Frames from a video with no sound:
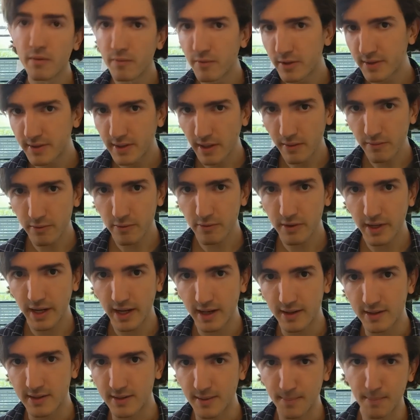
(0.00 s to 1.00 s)
For several
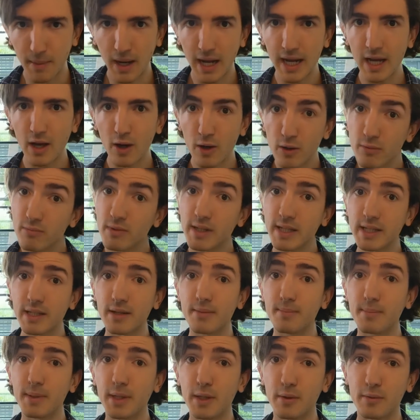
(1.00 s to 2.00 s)
years, my only
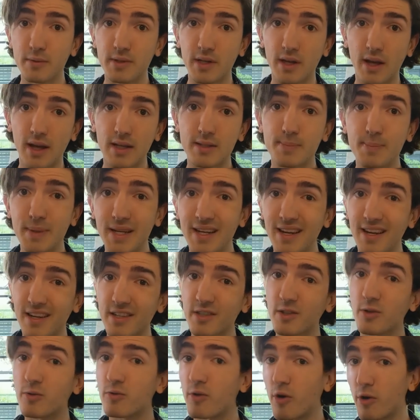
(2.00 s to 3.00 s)
computer has been a
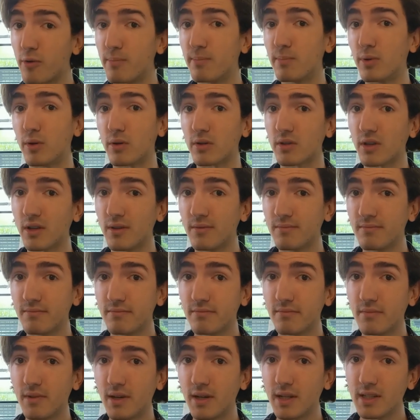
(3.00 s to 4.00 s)
Chromebook,
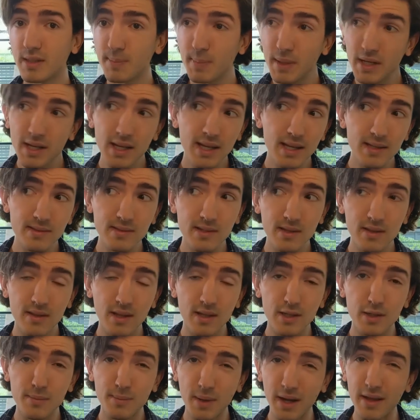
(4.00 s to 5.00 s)
and it's been easier than
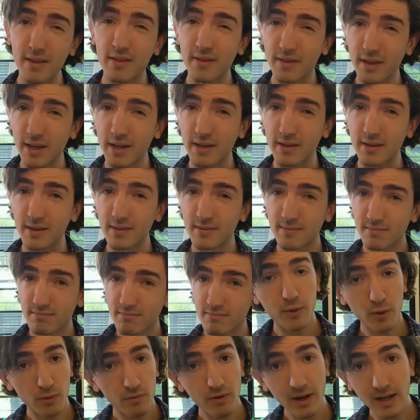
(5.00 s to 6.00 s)
you might think. If
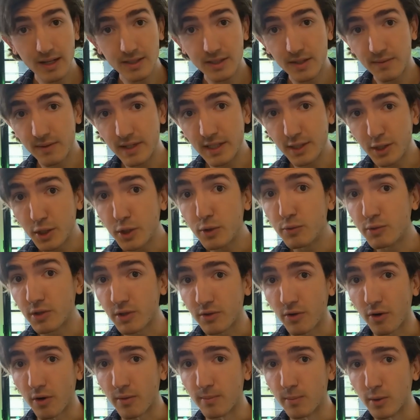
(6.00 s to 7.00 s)
you're relatively new to
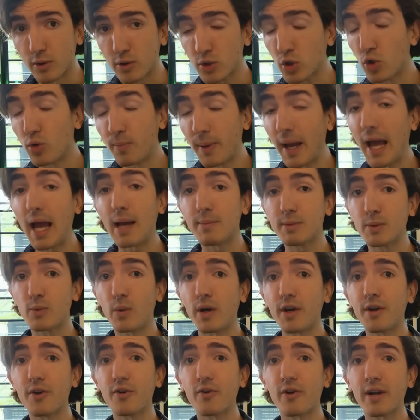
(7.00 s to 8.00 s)
Chromebooks, or perhaps
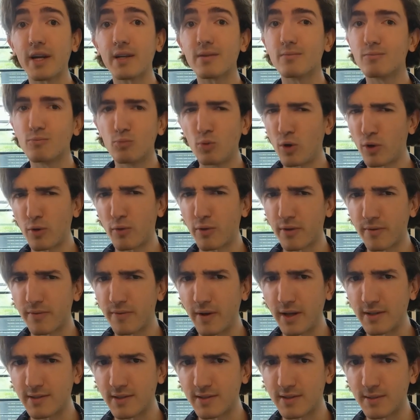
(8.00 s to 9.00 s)
wondering what all the
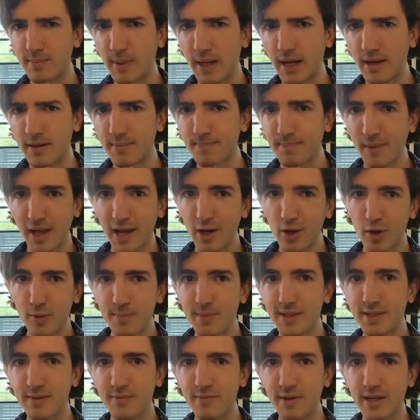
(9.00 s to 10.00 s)
fuss is about, I hope
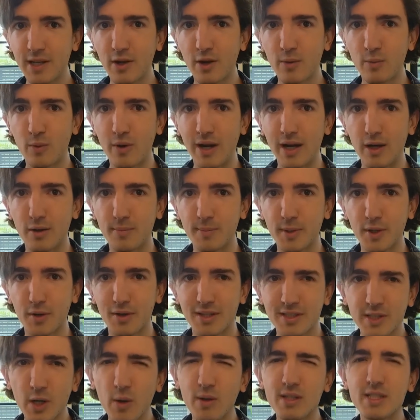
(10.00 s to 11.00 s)
this video will help you.
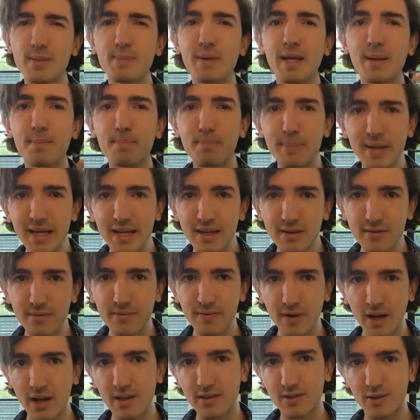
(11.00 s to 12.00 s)
It's going to be a big and
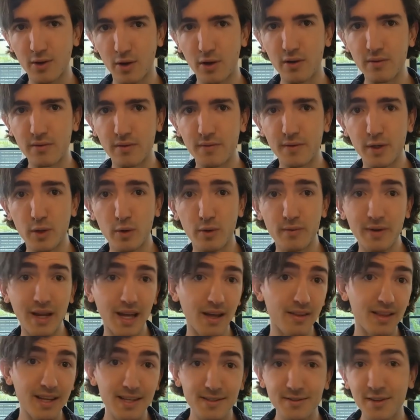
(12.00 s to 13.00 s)
fast overview of how
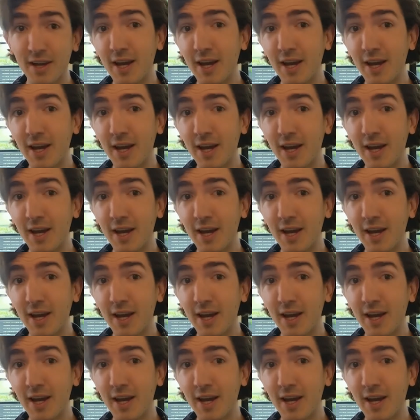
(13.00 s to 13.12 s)
these